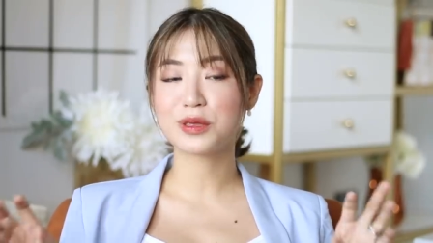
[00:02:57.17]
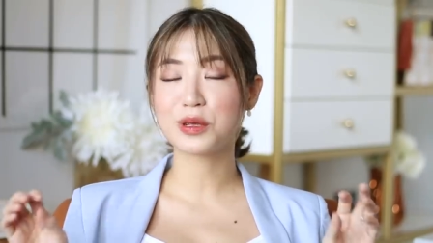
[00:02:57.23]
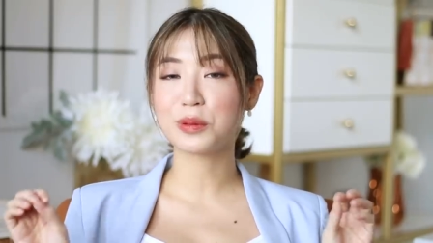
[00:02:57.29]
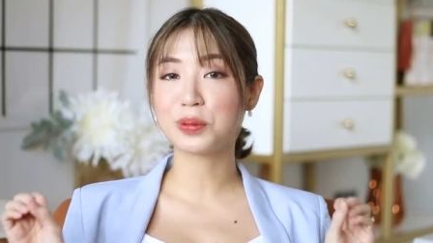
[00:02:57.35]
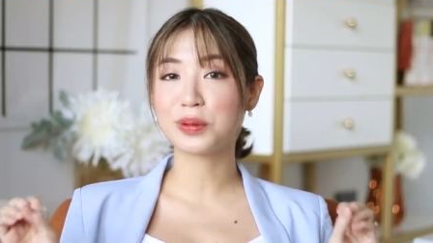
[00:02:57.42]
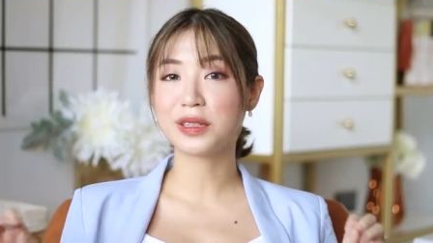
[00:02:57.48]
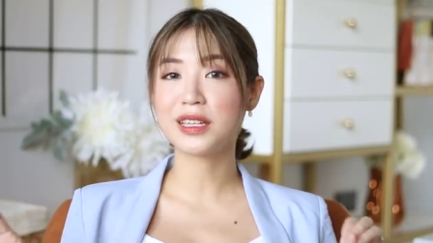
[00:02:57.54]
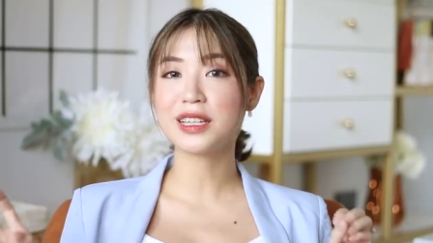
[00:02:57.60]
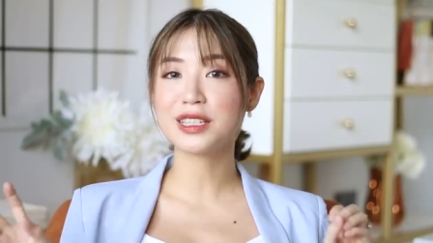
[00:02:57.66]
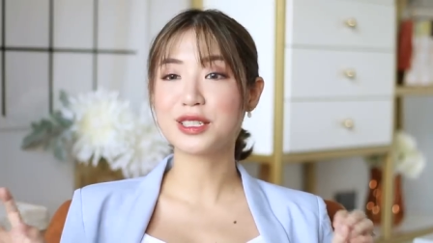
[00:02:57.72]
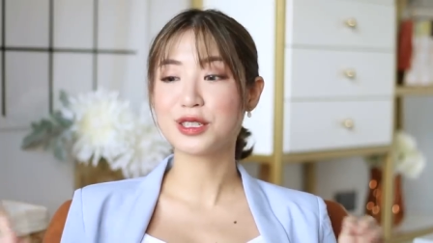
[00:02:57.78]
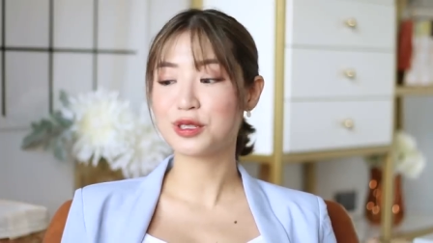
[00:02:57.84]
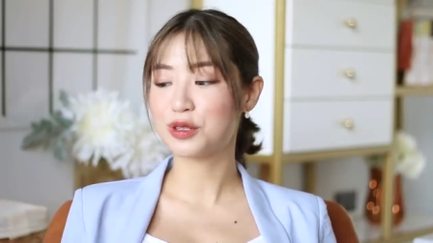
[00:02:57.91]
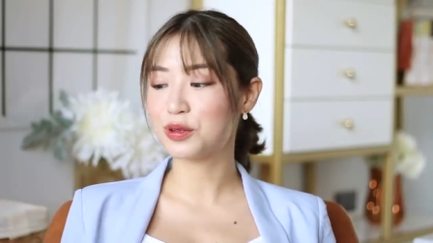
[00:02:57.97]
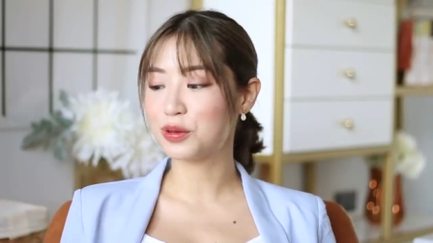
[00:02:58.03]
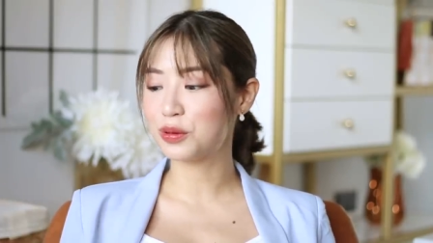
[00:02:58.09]
so
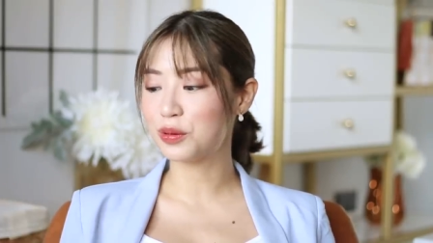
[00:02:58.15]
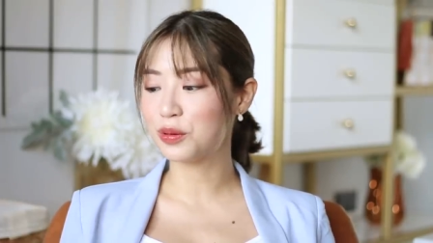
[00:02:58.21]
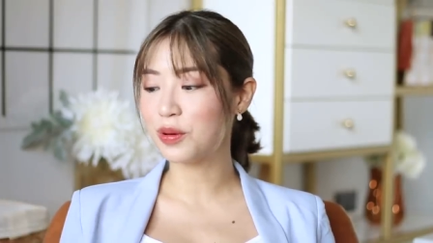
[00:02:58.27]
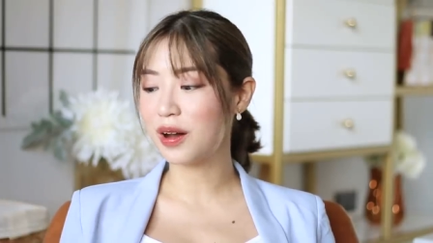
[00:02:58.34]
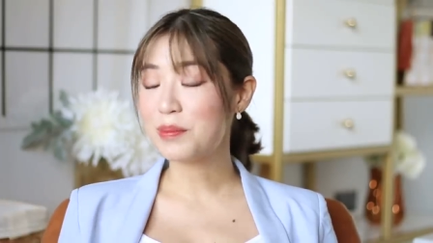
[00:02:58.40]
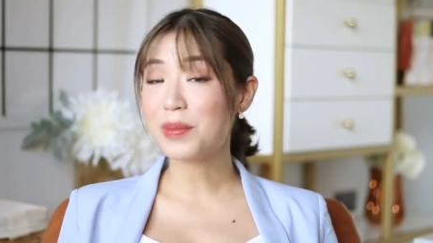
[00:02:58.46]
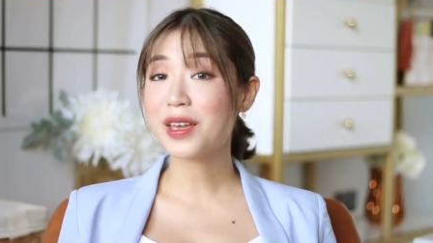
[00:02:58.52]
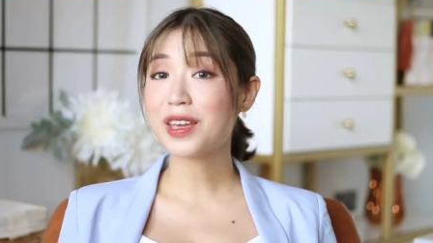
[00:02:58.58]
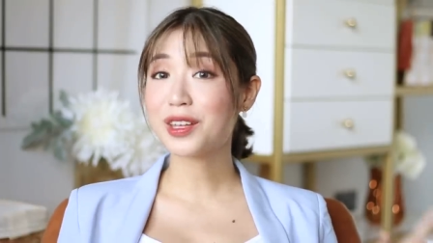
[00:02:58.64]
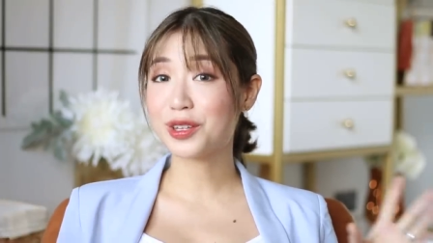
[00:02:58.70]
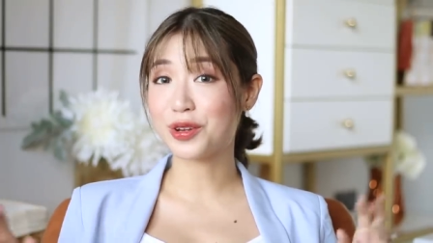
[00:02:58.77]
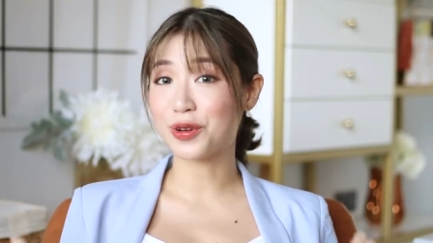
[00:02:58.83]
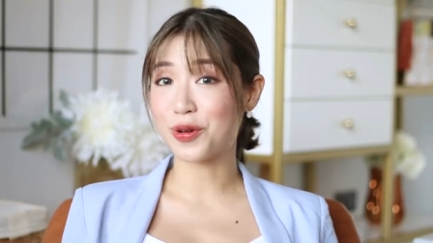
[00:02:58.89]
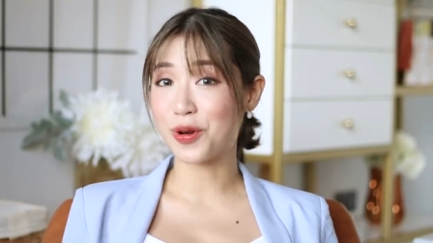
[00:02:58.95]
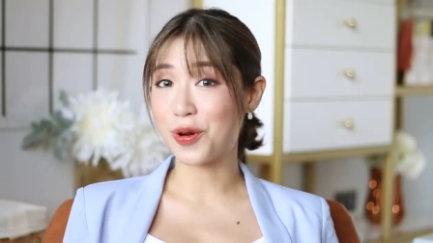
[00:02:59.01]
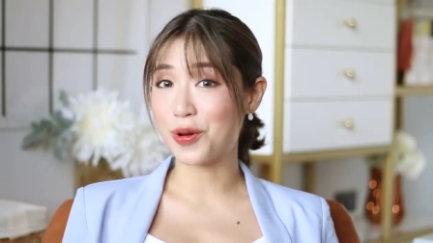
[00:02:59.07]
please do make it
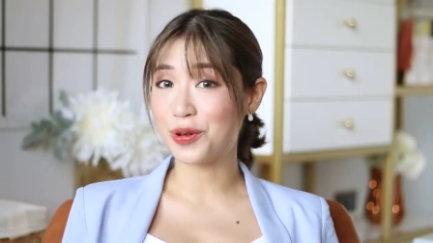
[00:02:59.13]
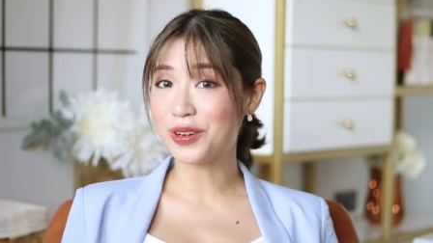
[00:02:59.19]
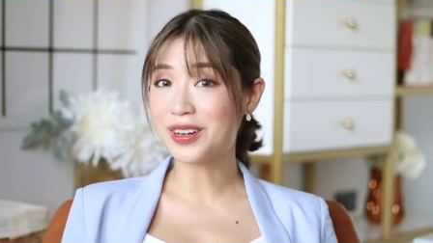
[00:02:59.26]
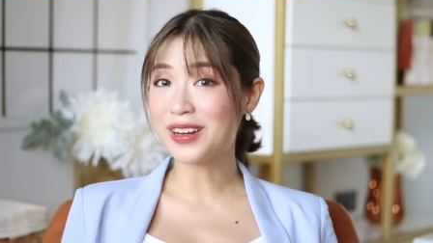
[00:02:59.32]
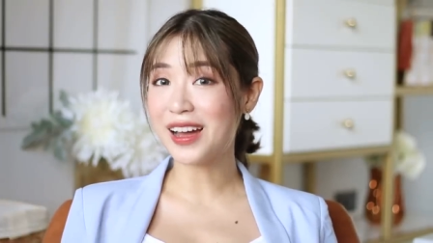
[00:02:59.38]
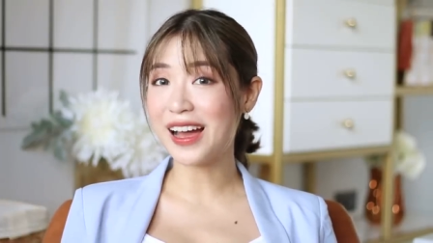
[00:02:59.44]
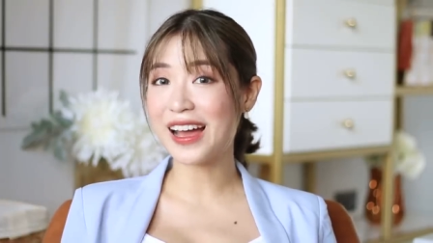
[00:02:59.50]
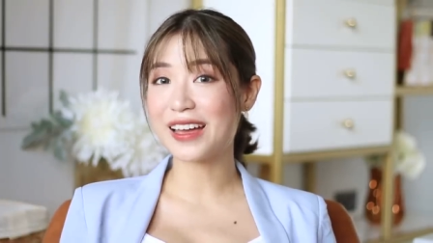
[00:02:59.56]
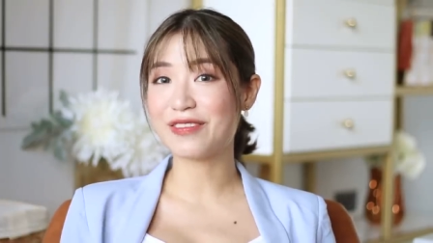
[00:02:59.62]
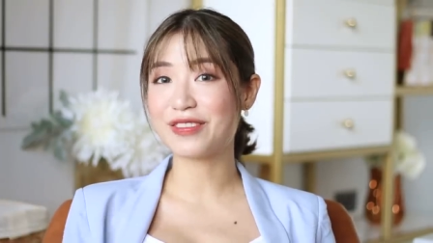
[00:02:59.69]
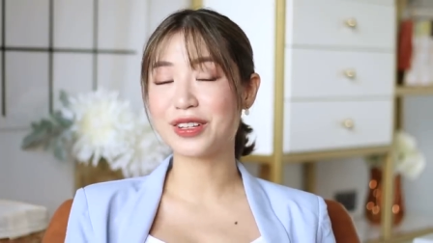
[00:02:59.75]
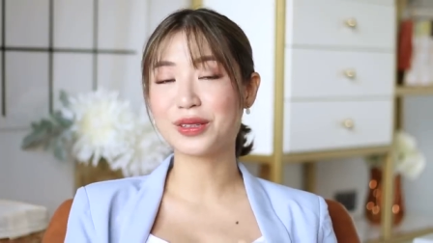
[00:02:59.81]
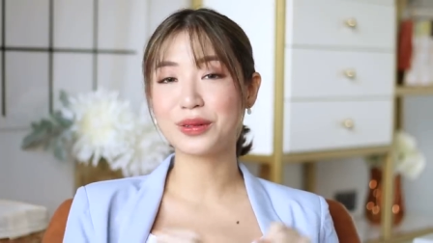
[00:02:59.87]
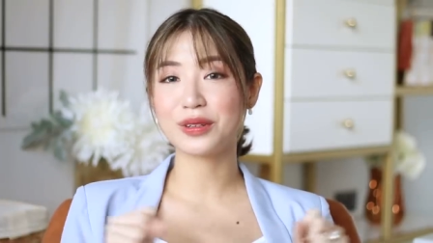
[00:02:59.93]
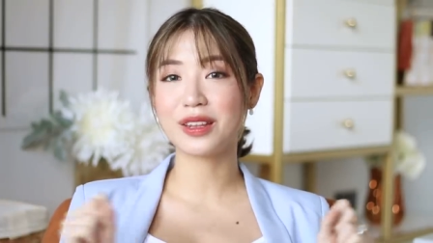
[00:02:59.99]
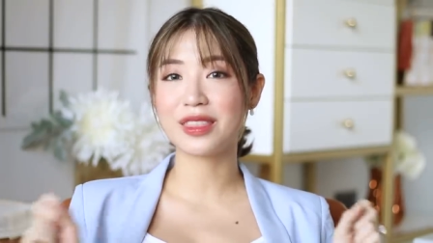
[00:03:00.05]
your own. I've
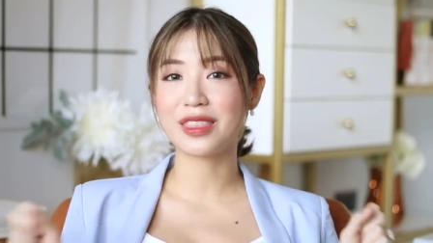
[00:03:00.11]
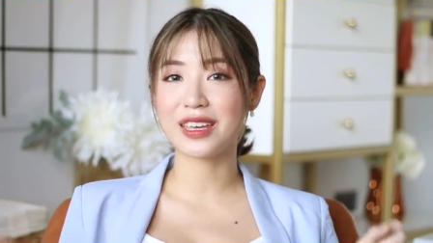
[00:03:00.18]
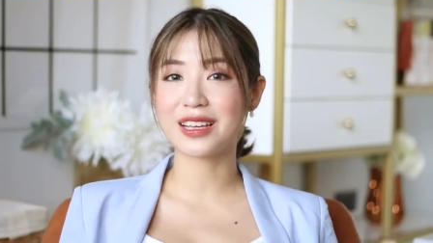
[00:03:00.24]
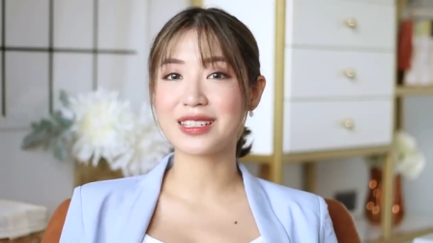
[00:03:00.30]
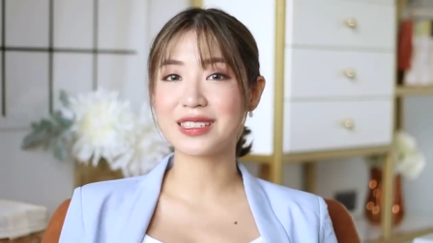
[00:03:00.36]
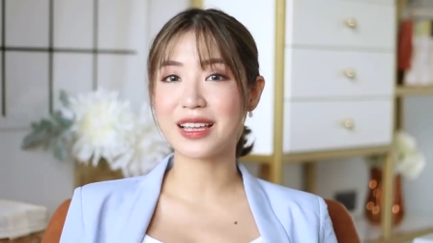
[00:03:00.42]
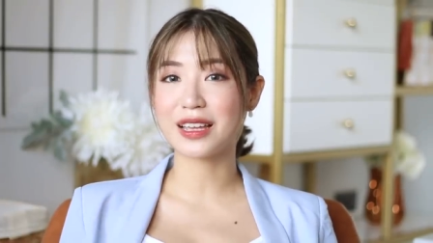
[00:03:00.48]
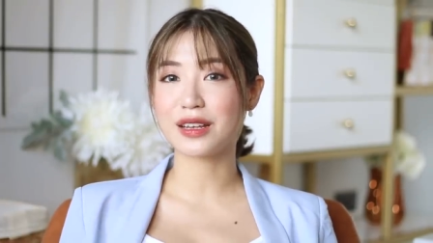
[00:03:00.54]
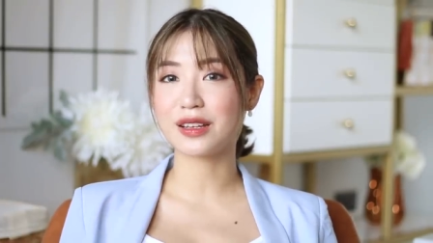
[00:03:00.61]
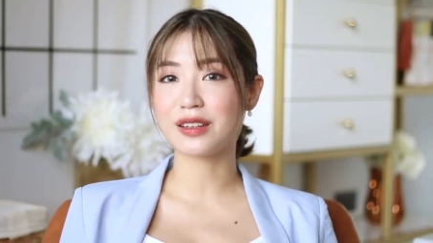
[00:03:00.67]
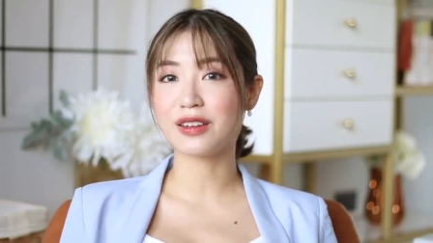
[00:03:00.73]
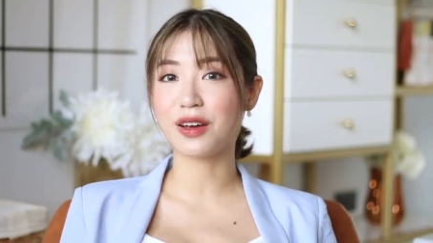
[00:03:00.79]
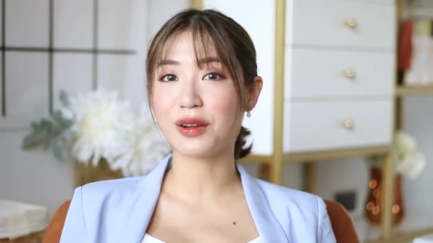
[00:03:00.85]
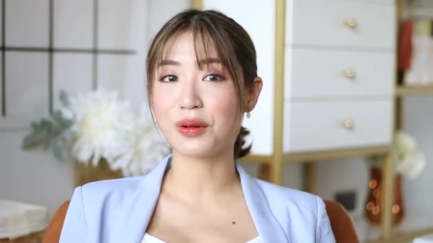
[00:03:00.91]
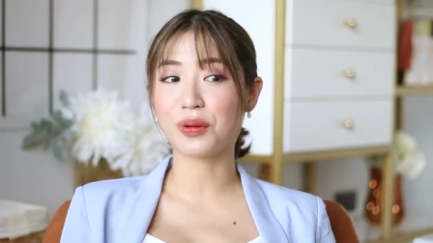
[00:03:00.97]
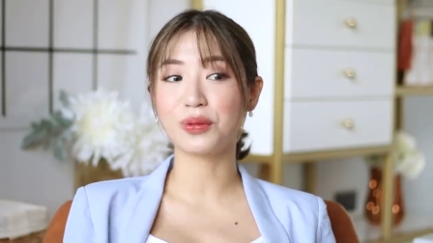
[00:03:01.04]
included things that
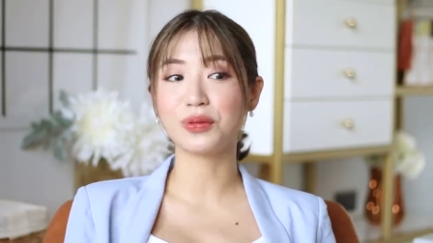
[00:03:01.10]
not